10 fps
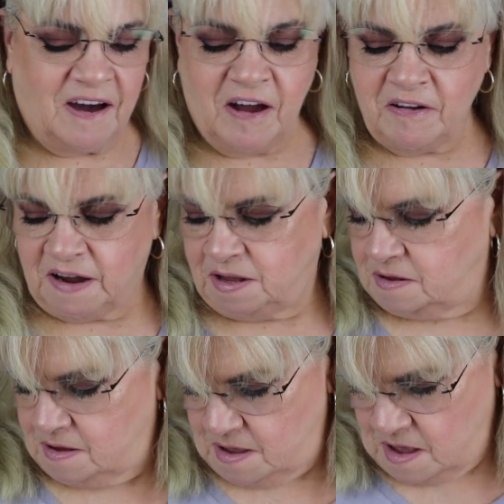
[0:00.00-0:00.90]
All right,
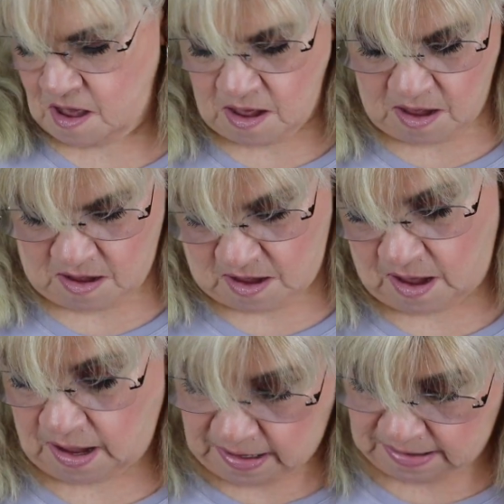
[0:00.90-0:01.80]

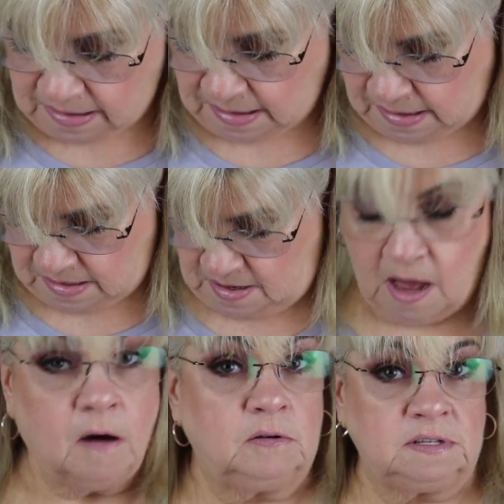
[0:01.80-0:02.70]
again,
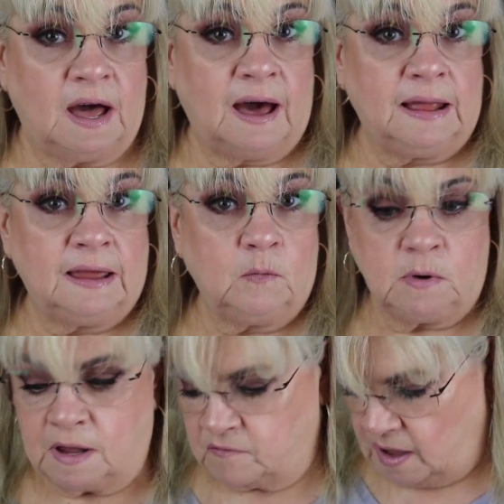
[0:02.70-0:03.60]
I'll highlight
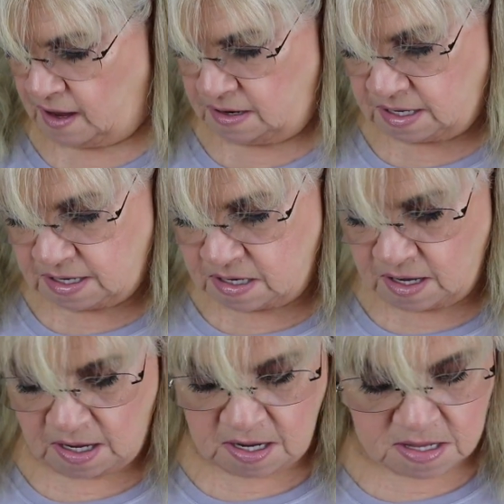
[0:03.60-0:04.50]
what I've got
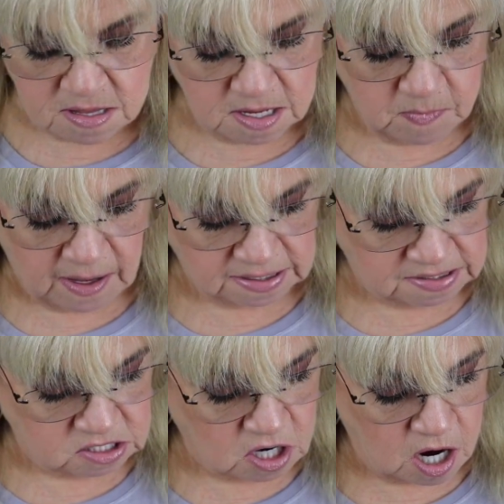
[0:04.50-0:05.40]
again in the
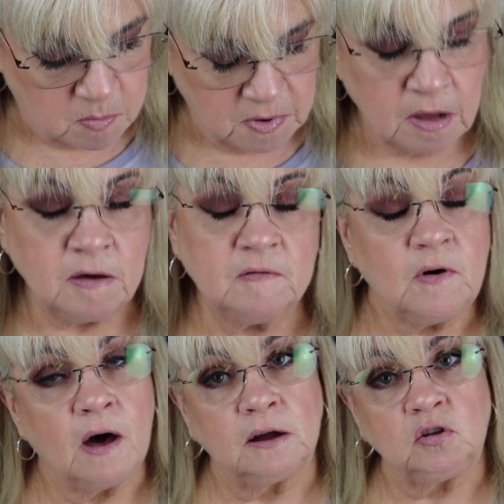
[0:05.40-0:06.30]
BoxyCharm of
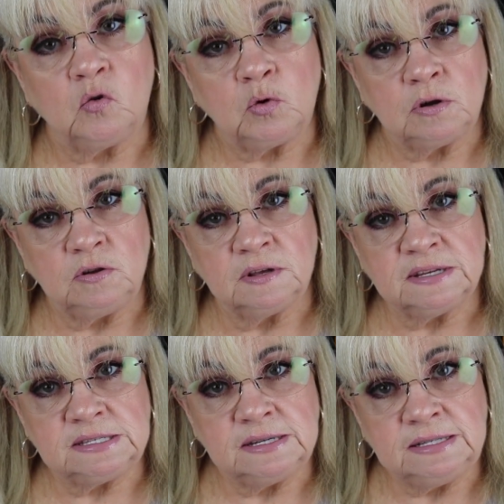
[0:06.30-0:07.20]
October
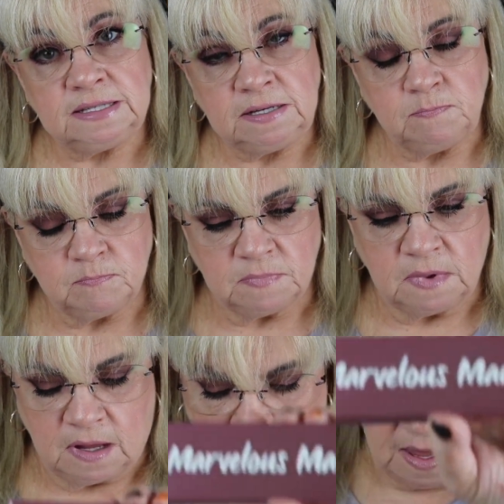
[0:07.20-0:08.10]
2019.
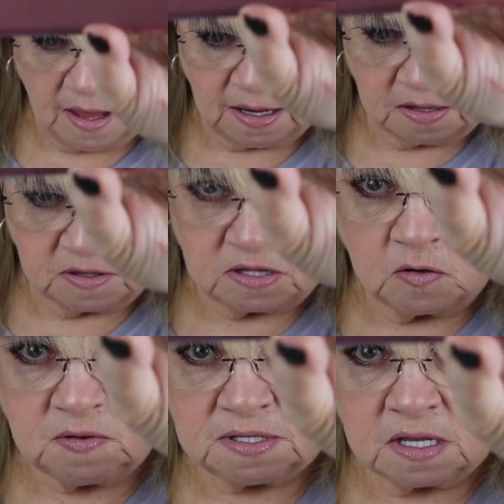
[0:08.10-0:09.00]
I got the
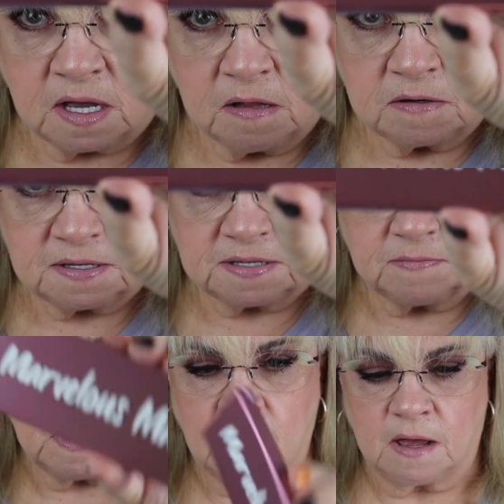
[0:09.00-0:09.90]
Dose Colors
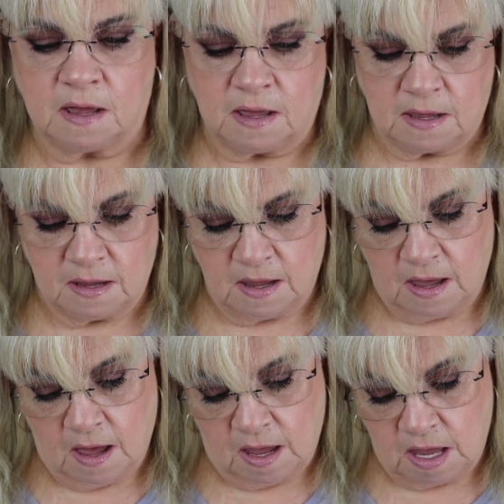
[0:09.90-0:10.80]

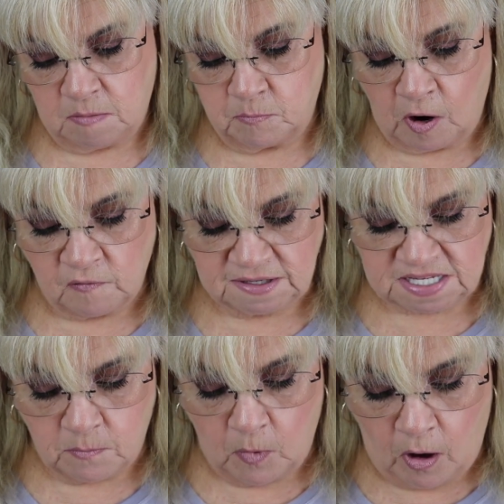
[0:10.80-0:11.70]
in
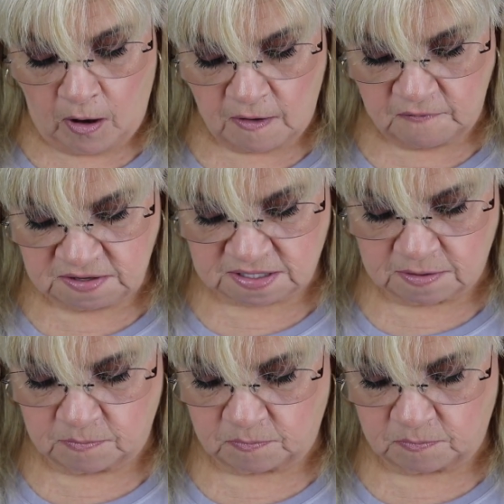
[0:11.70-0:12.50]
Marvelous Mauves.